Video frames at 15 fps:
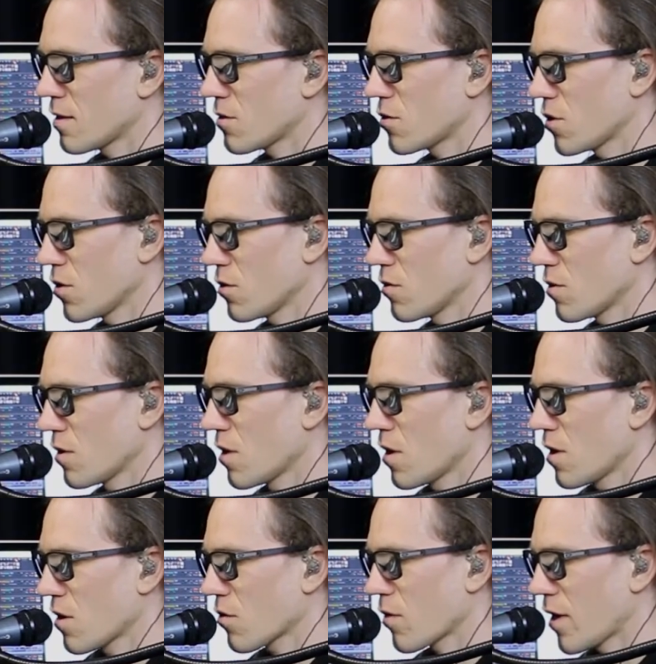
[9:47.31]
2,
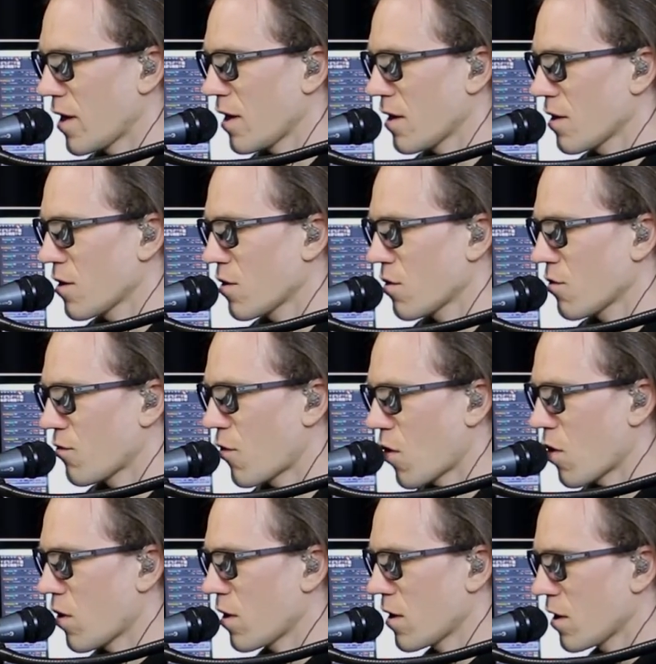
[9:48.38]
3,
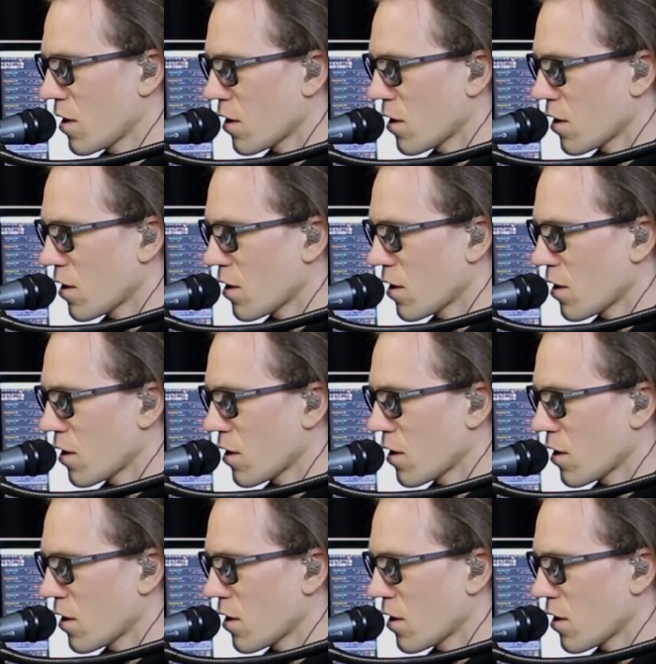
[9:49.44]
4.